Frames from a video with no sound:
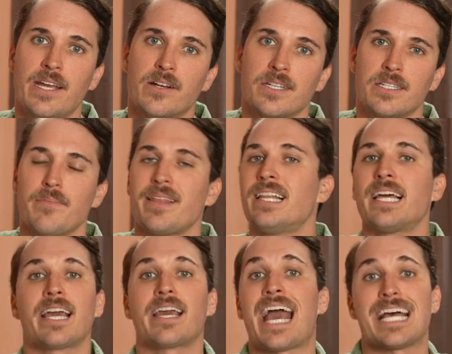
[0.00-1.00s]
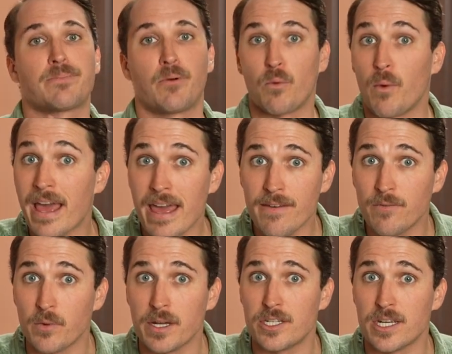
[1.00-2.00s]
here to something like a Casper
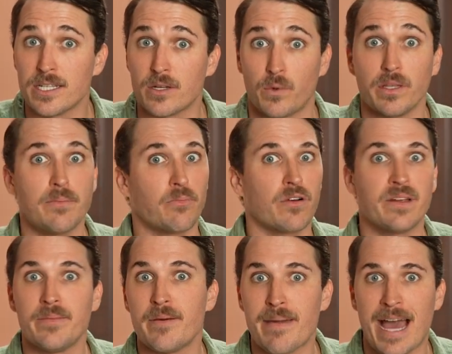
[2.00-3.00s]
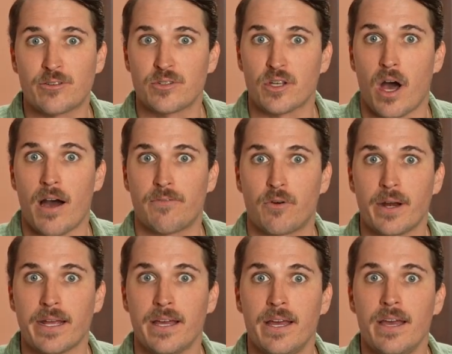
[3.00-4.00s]
Wave, which is a really premium mattress
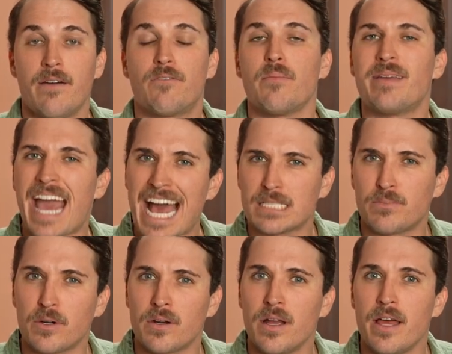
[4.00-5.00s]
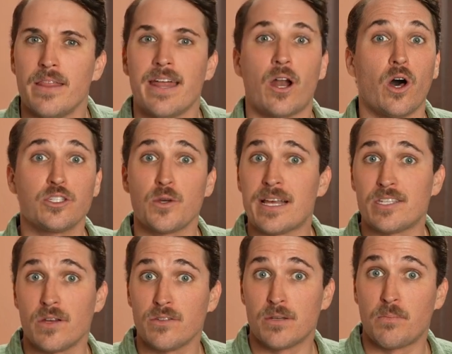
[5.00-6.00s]
offering from Casper that also has
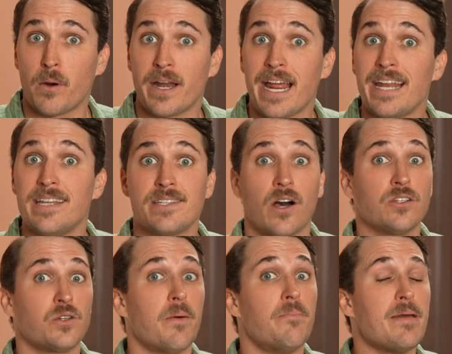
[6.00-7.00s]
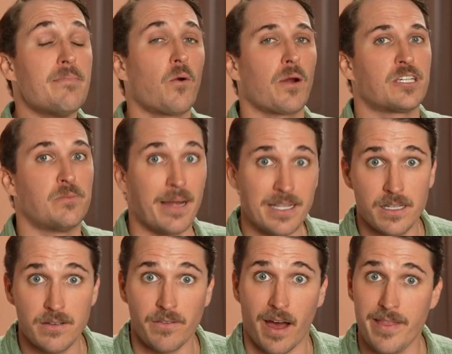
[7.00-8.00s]
zone support and is also a bit more
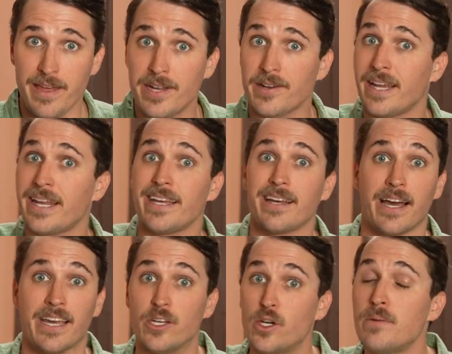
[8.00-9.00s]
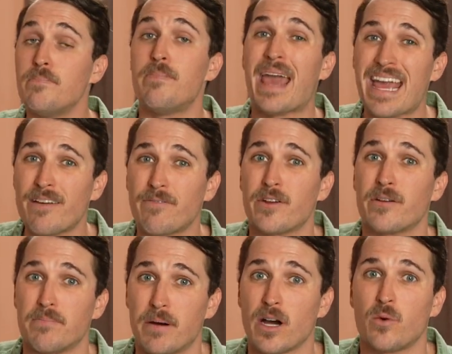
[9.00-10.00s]
expensive, I think you're getting a good bang for your
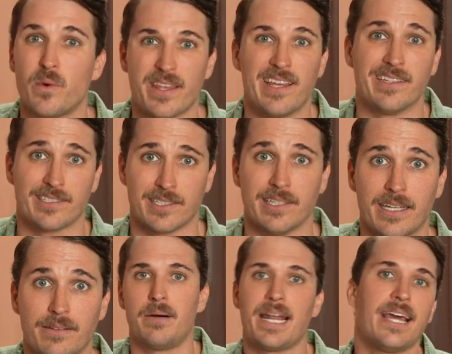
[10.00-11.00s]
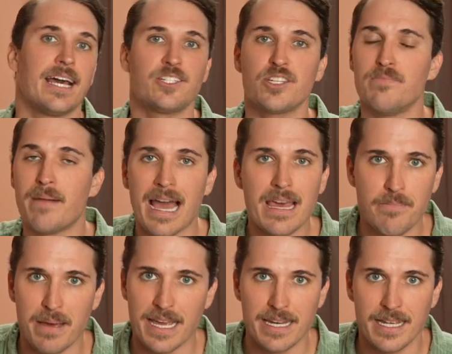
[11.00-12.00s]
buck with Helix Elite. But hey, that's just my
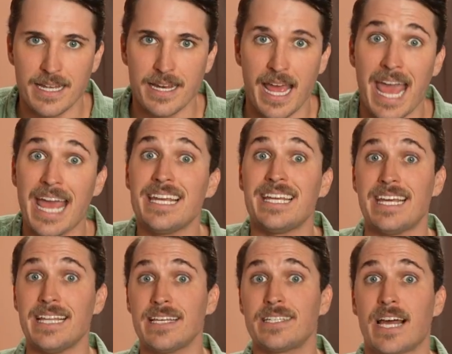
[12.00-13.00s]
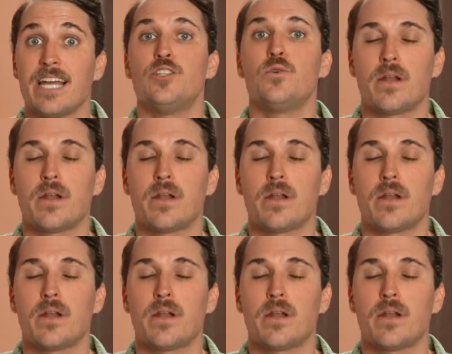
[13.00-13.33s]
opinion. And Helix, I do